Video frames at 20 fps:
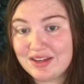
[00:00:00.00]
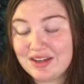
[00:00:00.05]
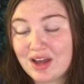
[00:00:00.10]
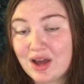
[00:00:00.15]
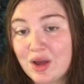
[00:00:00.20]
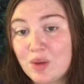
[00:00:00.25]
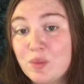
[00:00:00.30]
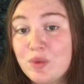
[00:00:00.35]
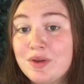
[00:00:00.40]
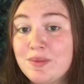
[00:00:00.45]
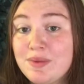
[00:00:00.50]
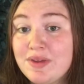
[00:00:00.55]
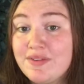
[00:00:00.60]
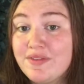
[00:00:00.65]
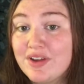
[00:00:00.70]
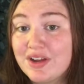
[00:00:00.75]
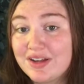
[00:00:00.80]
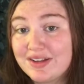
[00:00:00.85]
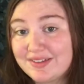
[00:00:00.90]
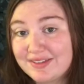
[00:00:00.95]
Now, I want to be
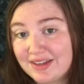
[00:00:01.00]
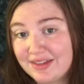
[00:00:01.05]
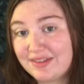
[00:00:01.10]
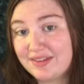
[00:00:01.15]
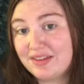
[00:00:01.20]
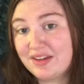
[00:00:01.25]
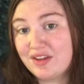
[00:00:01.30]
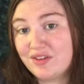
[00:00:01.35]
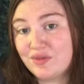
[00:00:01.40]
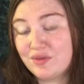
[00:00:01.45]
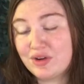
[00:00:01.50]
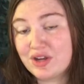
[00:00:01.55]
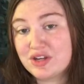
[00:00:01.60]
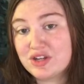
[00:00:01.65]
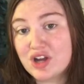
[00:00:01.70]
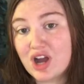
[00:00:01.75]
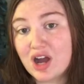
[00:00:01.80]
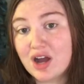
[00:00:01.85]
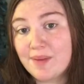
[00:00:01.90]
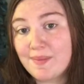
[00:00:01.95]
very sensitive when I
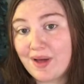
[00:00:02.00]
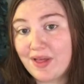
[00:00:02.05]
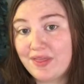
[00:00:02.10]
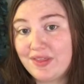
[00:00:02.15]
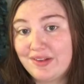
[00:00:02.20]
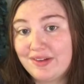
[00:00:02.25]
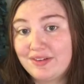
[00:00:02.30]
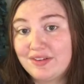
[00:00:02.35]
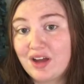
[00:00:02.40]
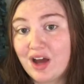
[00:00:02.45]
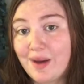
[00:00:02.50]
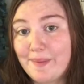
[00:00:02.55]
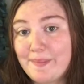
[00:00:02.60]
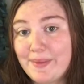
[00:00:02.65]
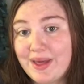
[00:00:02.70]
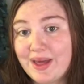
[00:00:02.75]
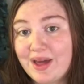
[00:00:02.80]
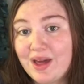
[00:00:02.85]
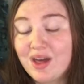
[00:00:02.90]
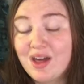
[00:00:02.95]
talk about this topic.